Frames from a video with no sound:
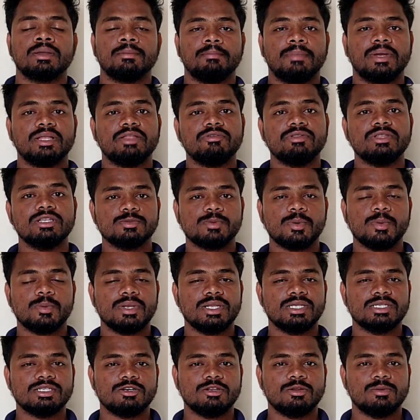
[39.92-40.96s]
By the way, this
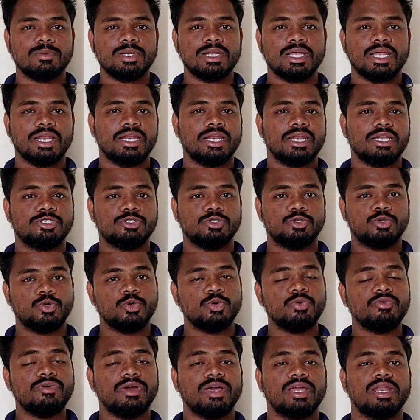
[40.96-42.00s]
mobile is available in
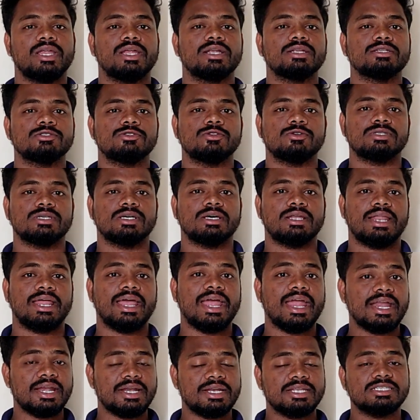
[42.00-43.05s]
two variants. Those are
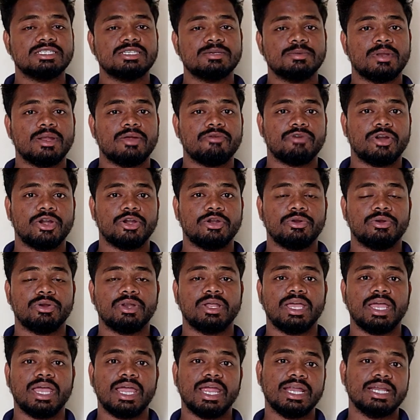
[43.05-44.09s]
8GB RAM
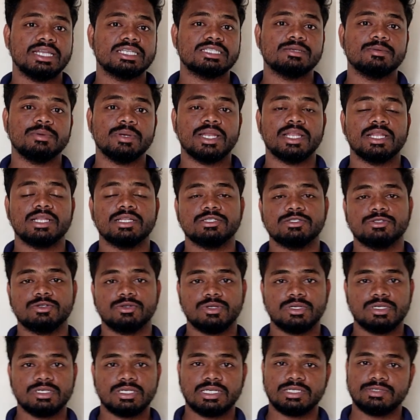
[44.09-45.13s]
128GB internal
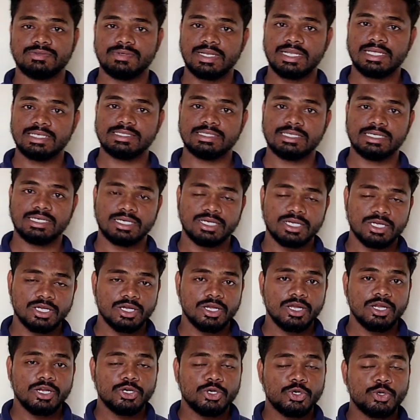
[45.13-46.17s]
storage, as well as
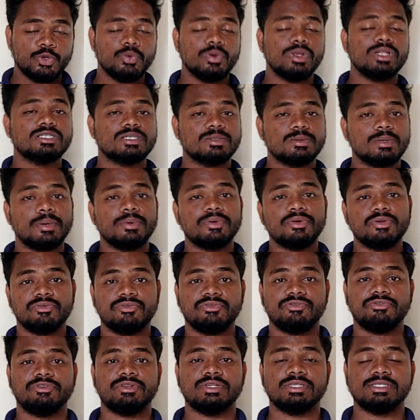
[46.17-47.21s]
12GB RAM
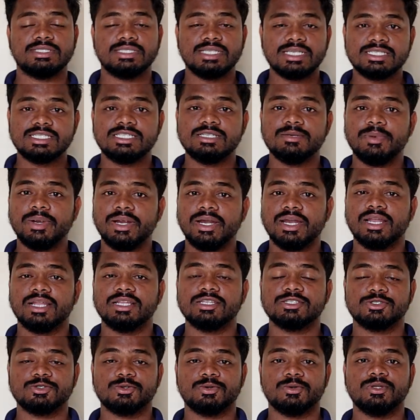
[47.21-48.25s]
256GB
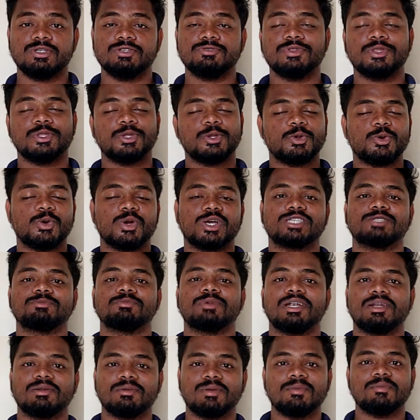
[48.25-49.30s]
internal storage with no
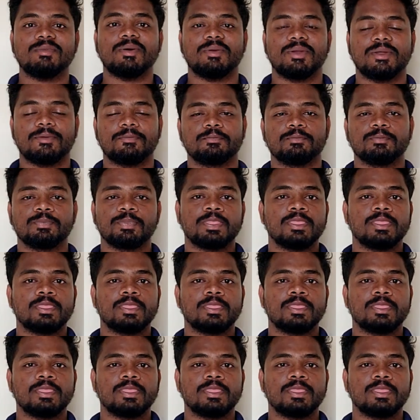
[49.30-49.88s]
expandable memory.